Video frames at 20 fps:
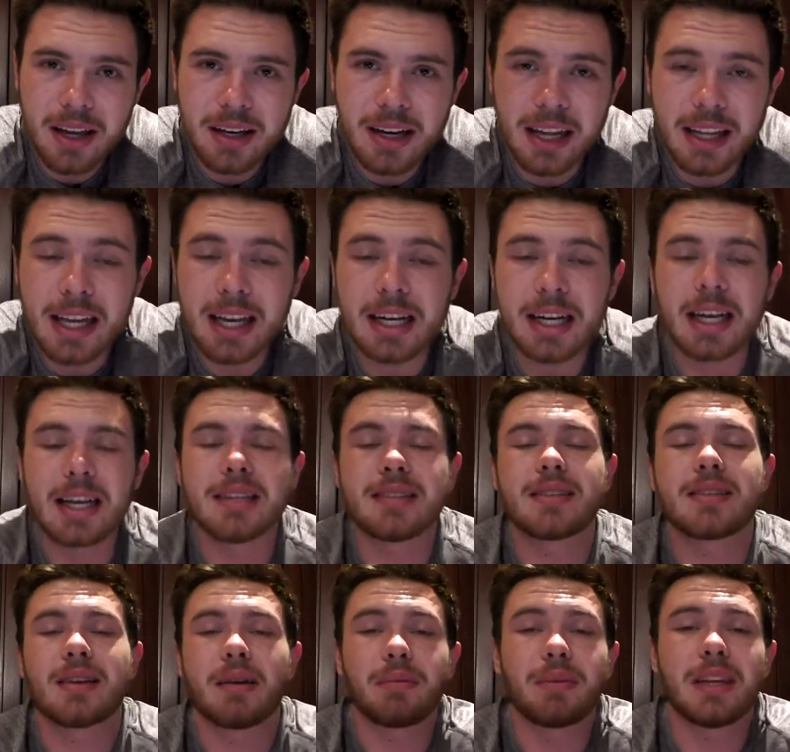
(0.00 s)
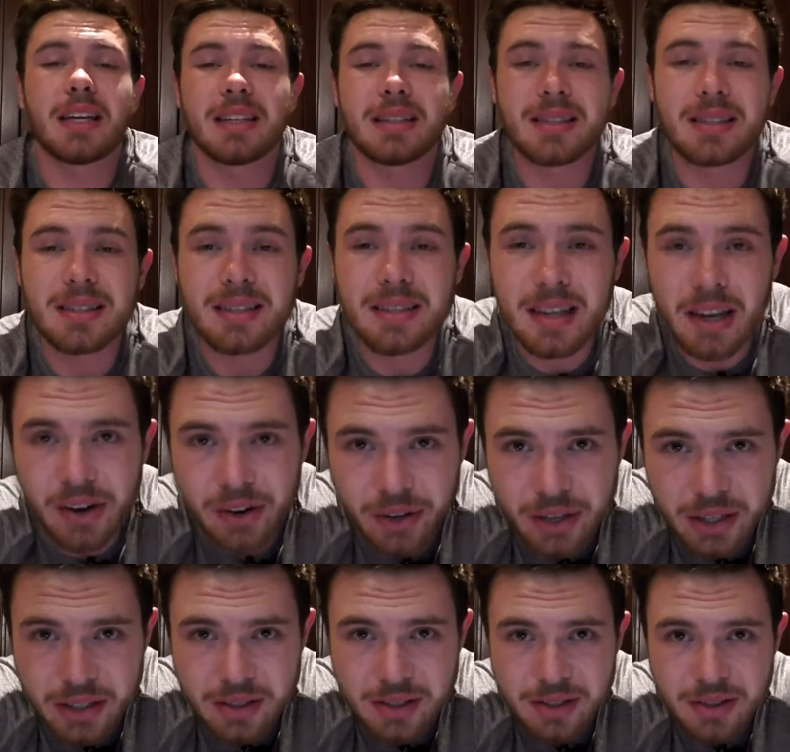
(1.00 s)
Now, that is something
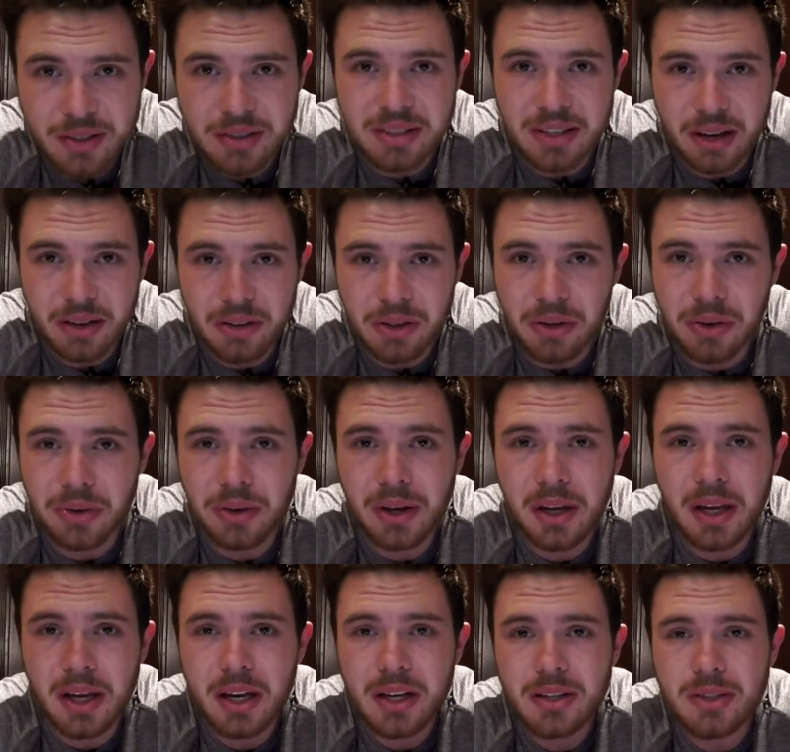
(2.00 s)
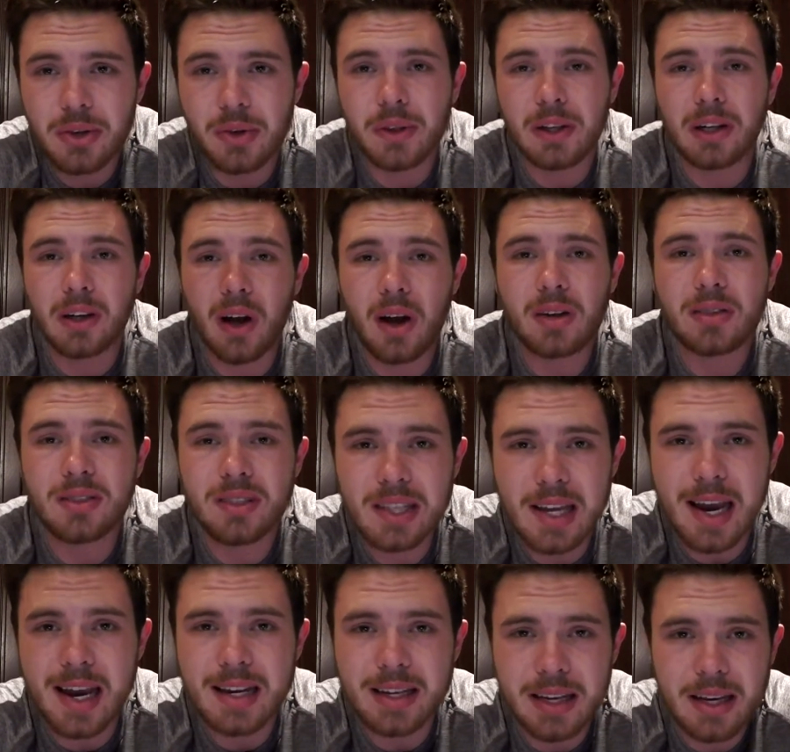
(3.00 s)
serious to tell you. So, in the last
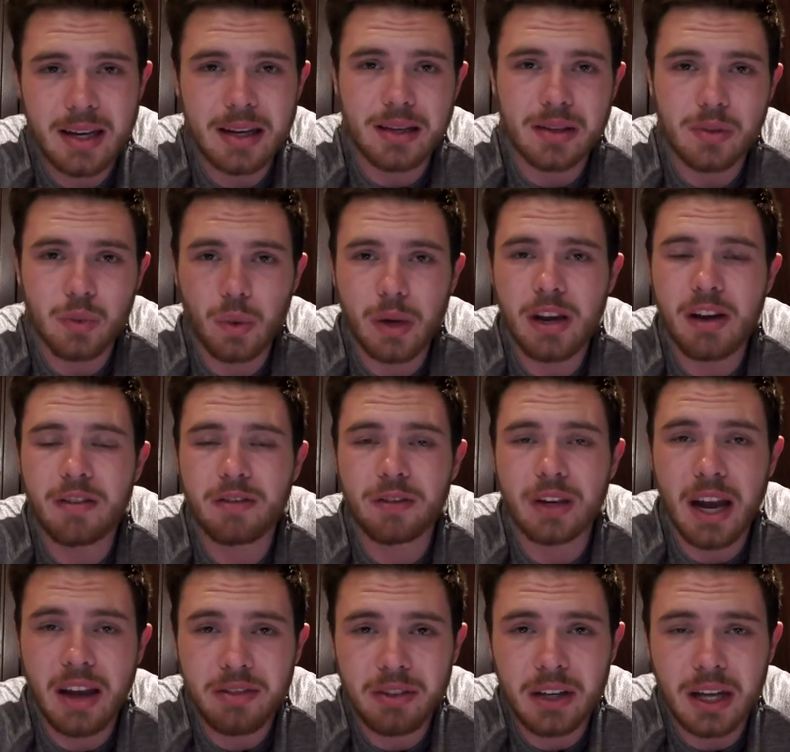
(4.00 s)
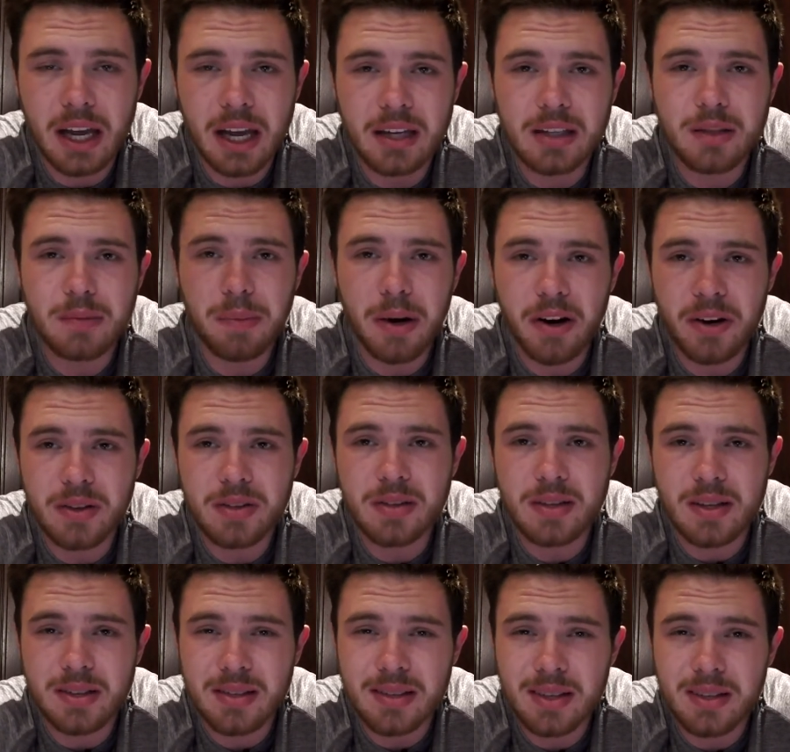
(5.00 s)
10 years, we have never experienced
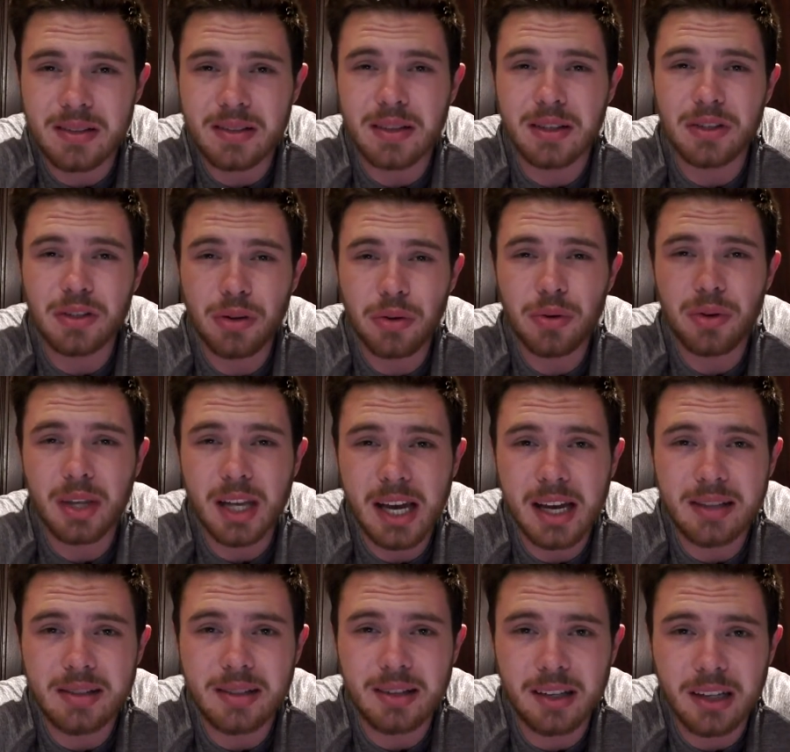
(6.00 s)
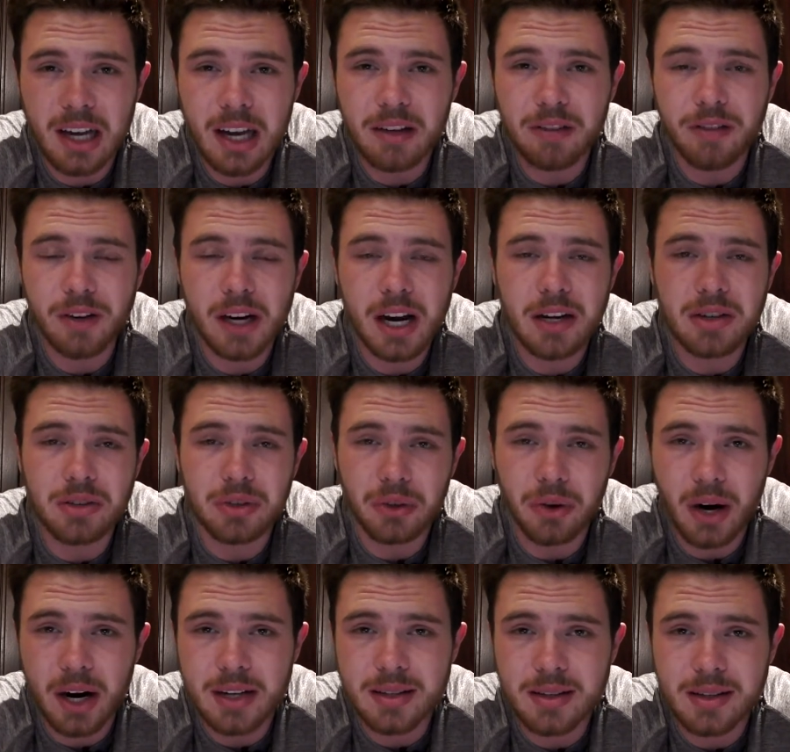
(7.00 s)
this since the 2008 financial
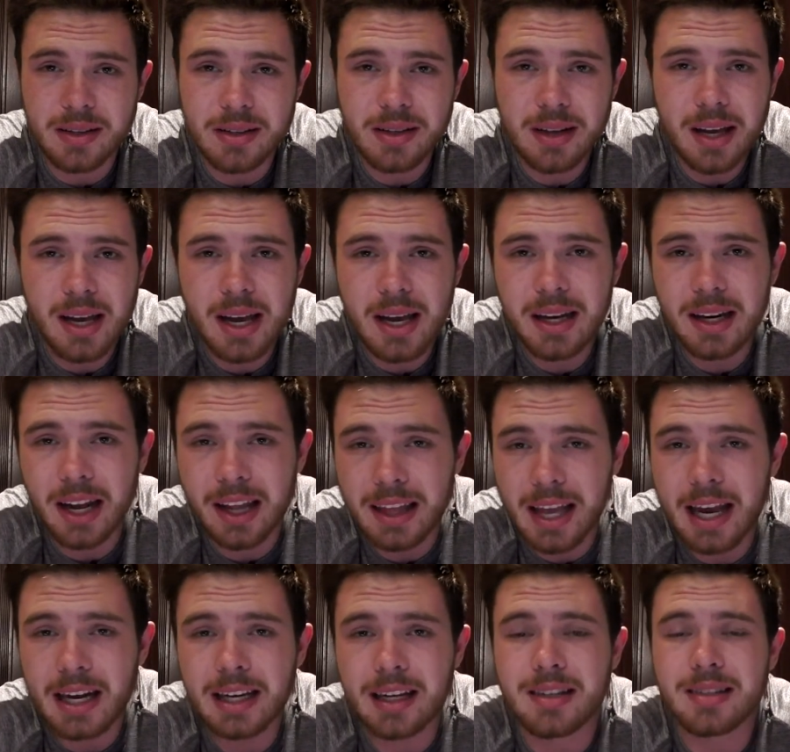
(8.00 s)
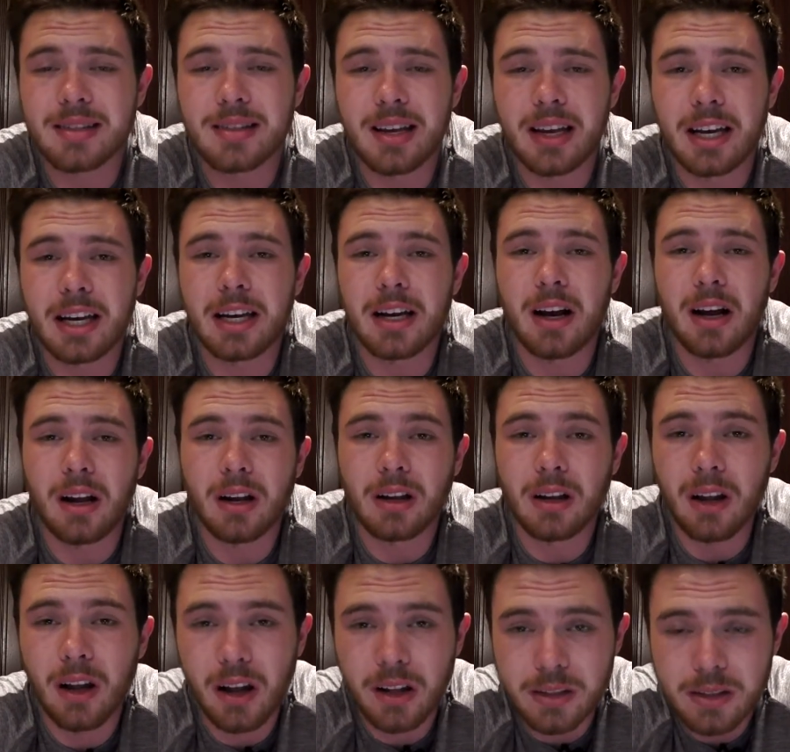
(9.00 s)
crisis. Now, that is saying a
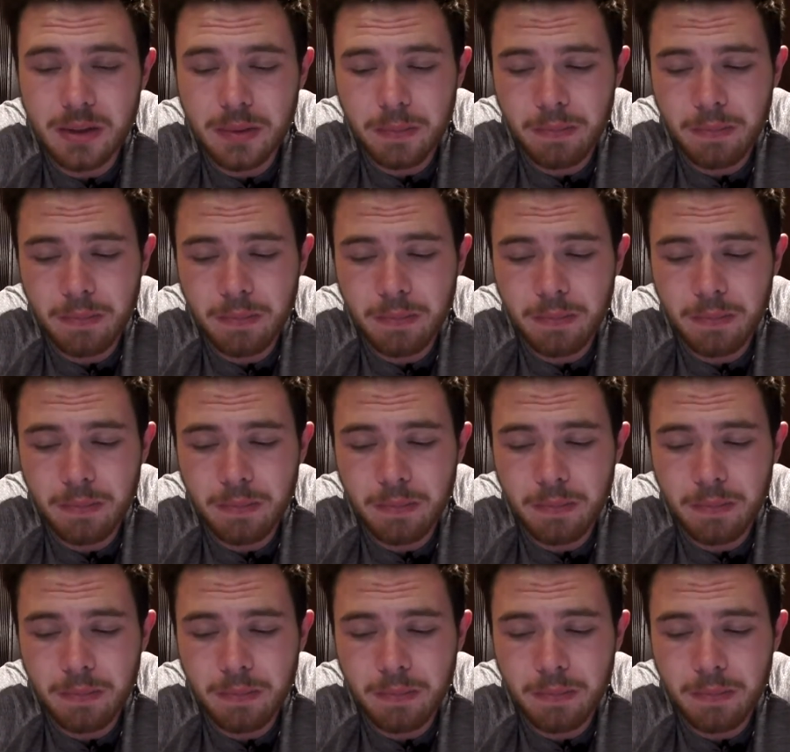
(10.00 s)
lot.